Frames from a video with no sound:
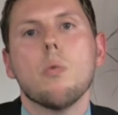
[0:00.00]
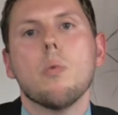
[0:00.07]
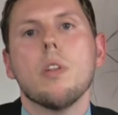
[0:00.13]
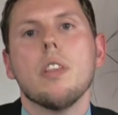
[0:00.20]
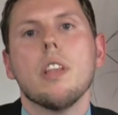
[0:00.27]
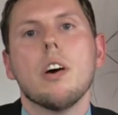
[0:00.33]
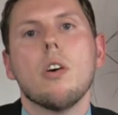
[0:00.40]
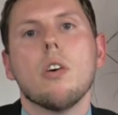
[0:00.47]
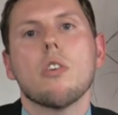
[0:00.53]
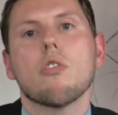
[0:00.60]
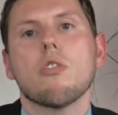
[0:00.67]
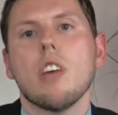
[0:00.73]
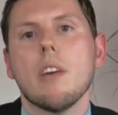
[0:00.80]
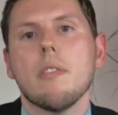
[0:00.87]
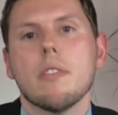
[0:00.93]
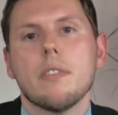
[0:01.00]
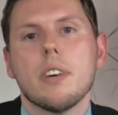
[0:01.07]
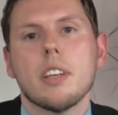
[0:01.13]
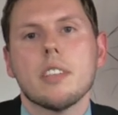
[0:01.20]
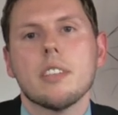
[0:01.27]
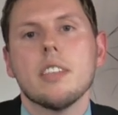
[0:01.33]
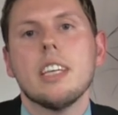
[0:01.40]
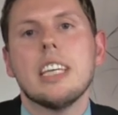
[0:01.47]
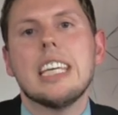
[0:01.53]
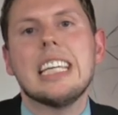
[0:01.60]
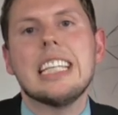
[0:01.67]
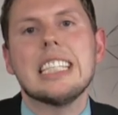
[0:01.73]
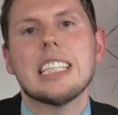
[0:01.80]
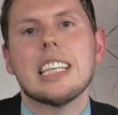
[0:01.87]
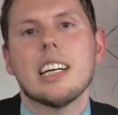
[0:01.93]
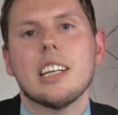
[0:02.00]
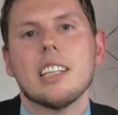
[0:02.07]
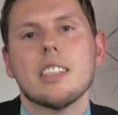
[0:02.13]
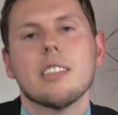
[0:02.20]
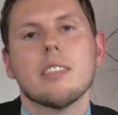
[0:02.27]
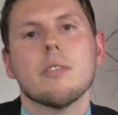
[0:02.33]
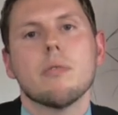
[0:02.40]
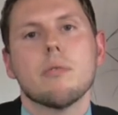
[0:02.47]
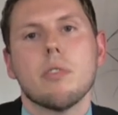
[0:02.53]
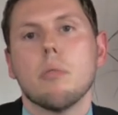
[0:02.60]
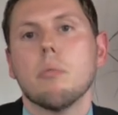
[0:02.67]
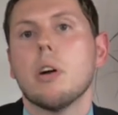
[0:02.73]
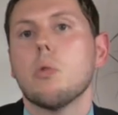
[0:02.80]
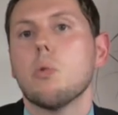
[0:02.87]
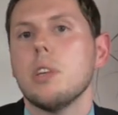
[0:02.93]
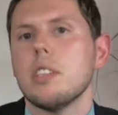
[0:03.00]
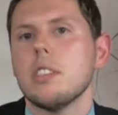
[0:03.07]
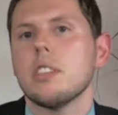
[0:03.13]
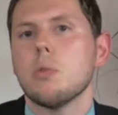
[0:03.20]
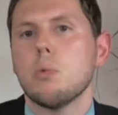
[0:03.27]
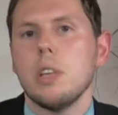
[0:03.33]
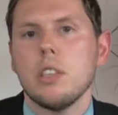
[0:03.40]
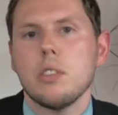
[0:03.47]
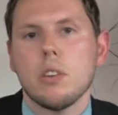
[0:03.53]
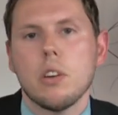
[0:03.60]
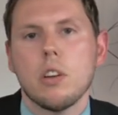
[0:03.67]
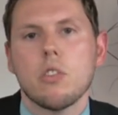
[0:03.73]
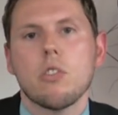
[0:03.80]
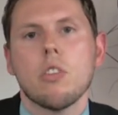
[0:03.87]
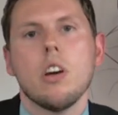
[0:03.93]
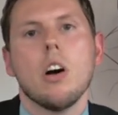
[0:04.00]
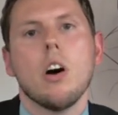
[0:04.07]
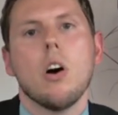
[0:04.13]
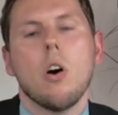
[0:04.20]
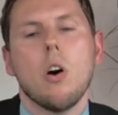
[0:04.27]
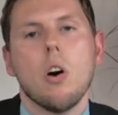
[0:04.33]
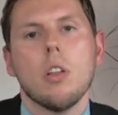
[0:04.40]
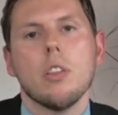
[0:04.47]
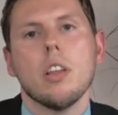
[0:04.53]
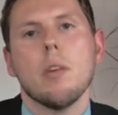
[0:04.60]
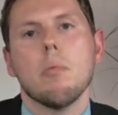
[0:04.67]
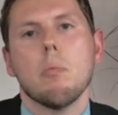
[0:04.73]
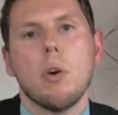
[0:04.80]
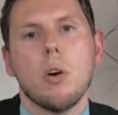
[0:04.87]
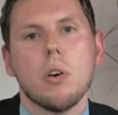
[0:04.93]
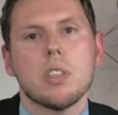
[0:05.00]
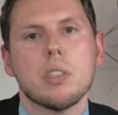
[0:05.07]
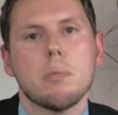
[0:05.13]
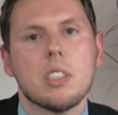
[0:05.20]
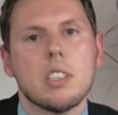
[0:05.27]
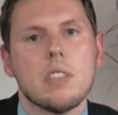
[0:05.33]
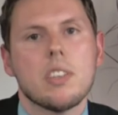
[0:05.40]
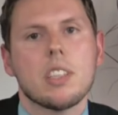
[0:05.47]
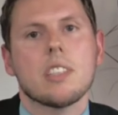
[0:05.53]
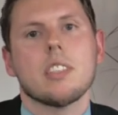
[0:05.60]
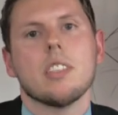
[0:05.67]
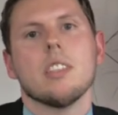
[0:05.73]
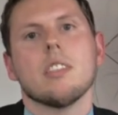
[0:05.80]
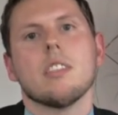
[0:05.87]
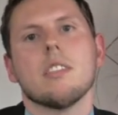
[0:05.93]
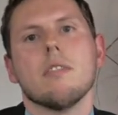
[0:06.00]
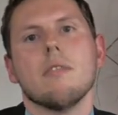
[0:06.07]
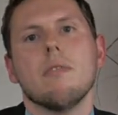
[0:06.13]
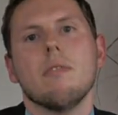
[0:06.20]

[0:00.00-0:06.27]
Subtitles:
will now share with us insights from recent research on more specific skills.